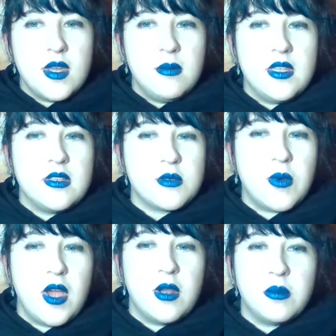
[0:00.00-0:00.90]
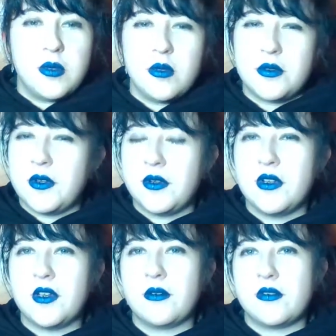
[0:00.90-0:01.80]
Maybe there's pineapple or
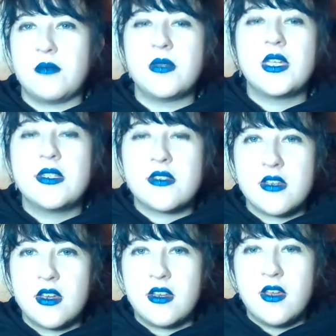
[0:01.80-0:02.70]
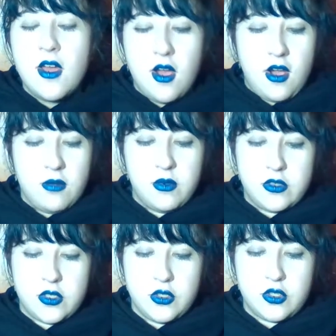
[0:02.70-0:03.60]
coconut or something inside. I'm
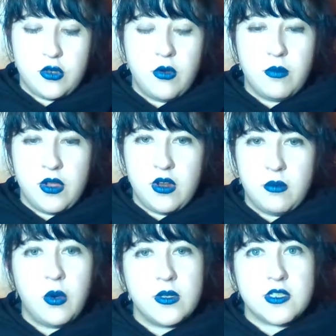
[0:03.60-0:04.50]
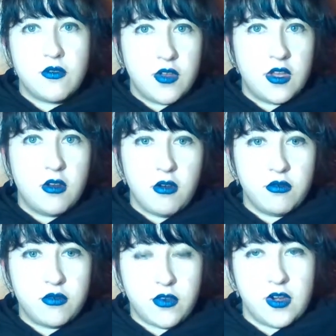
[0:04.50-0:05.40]
not too sure, but I'm always a fan
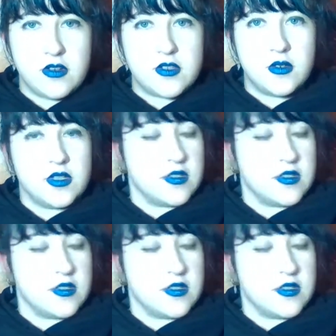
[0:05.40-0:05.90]
of fragrance